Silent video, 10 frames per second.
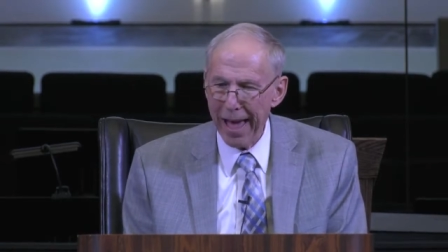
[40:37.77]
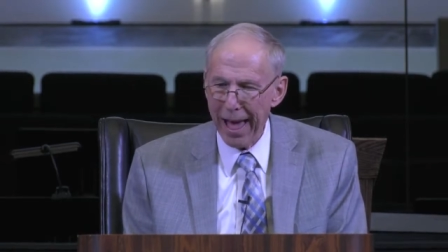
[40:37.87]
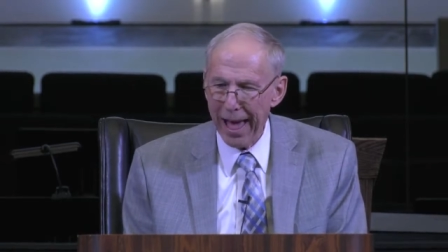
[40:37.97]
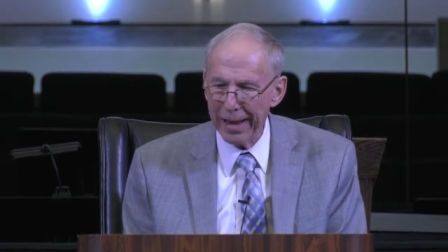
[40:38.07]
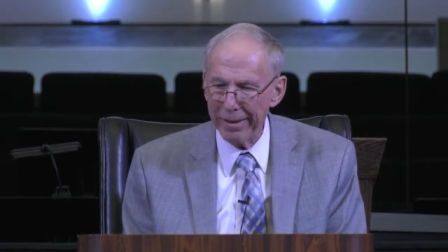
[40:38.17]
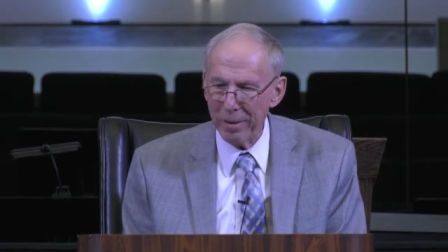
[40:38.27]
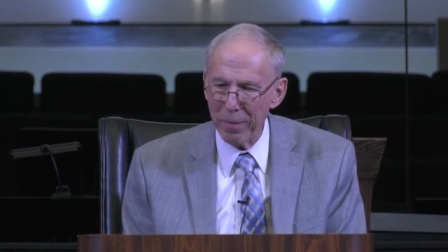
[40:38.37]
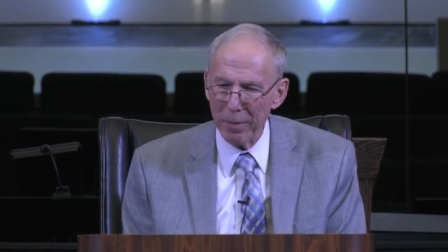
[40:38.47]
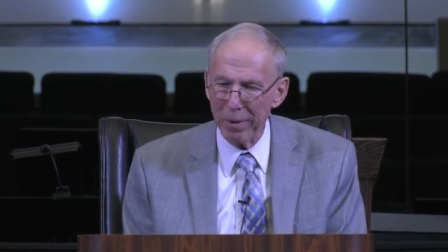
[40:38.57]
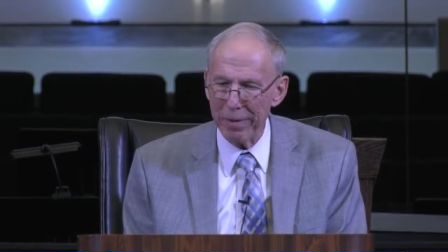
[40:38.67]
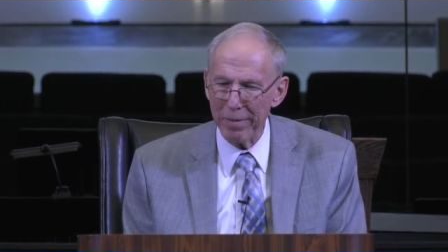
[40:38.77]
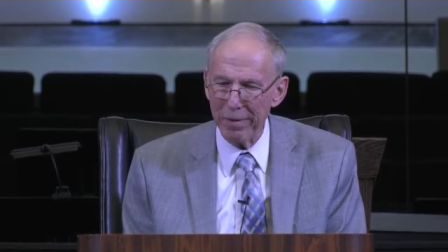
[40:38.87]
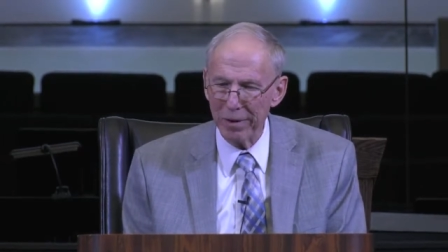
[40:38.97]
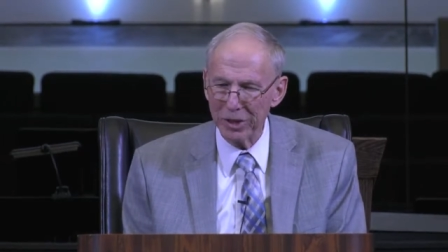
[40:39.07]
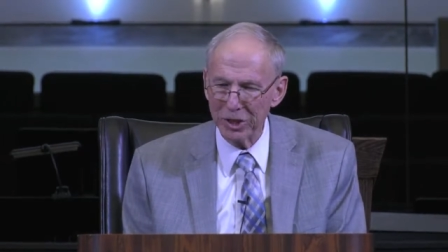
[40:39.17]
And the memory
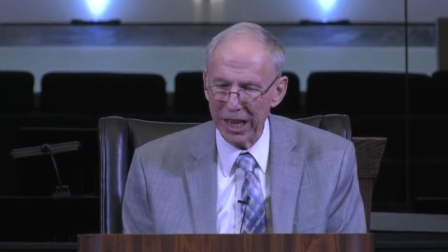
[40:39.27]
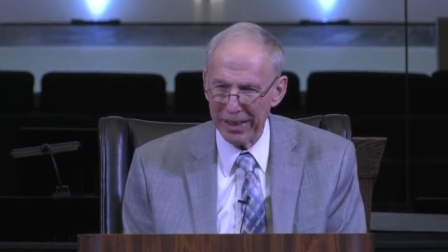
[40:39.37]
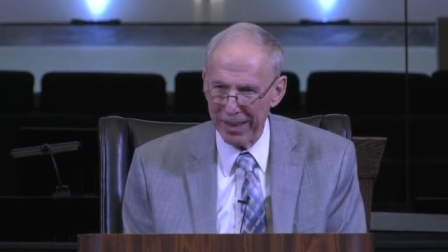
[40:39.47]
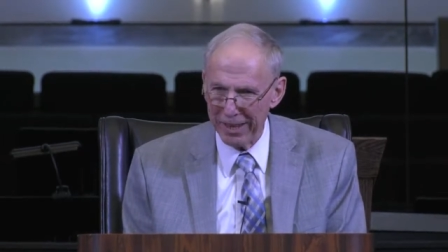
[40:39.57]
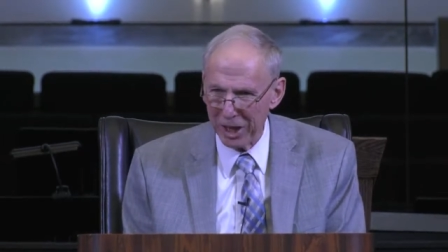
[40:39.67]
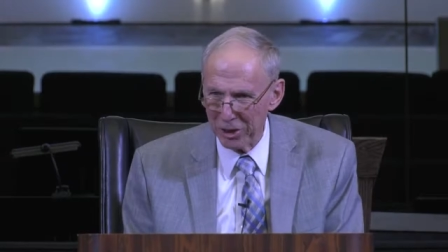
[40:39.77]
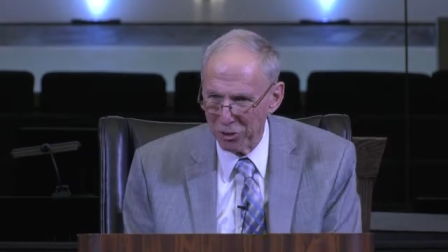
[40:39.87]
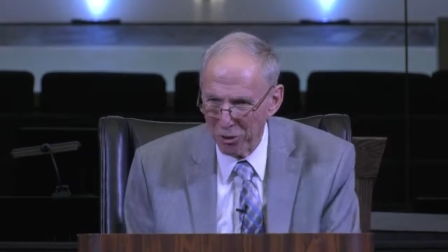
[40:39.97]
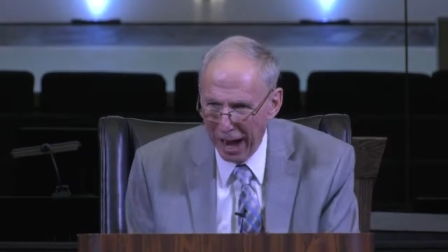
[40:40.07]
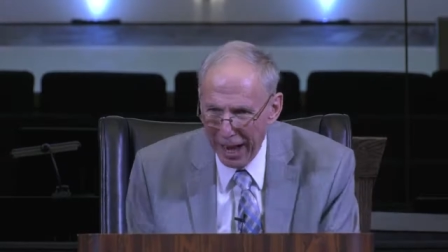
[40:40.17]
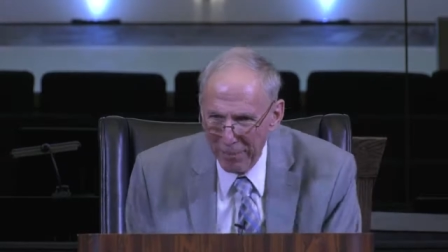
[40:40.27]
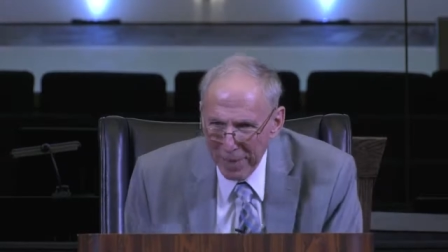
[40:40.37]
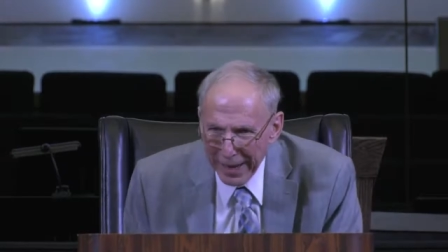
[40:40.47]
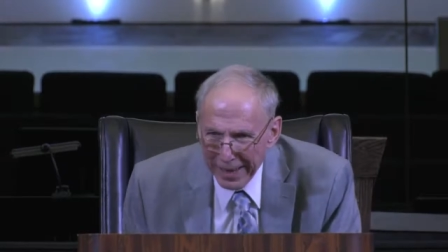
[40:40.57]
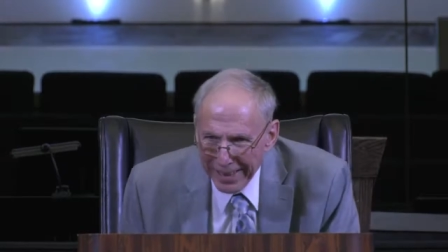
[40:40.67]
verse. And then you try
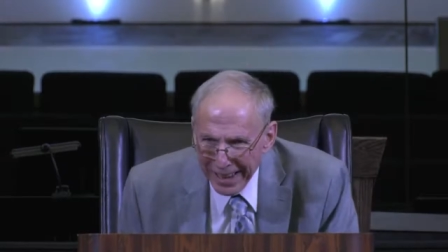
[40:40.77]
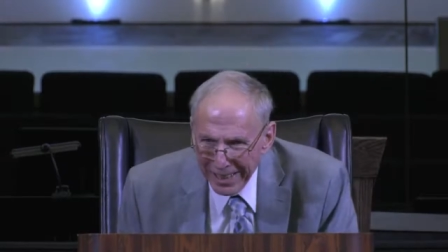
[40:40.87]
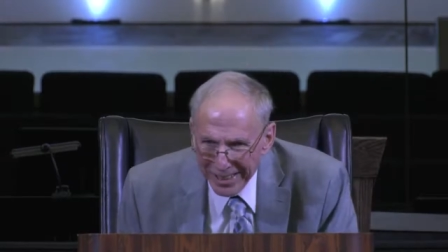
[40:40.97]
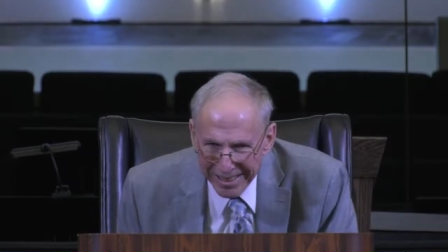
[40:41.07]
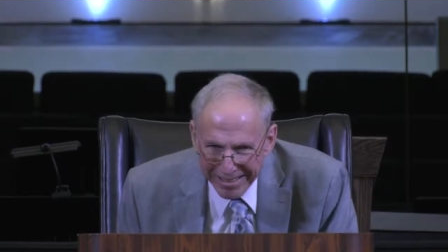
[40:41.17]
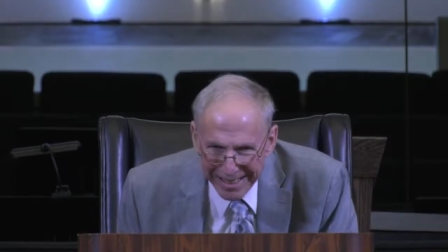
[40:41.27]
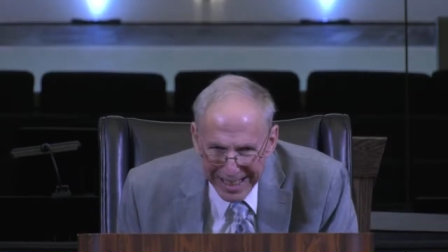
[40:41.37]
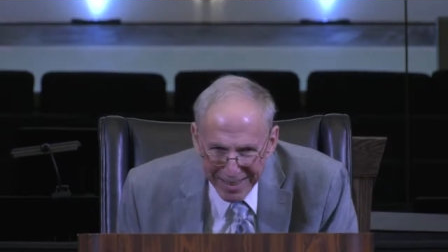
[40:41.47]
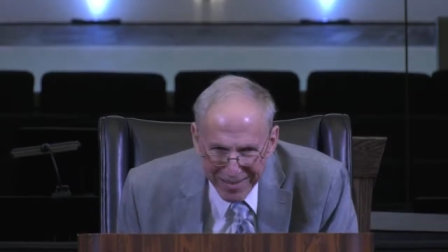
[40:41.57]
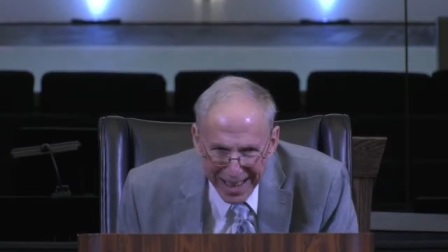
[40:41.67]
meditation. Give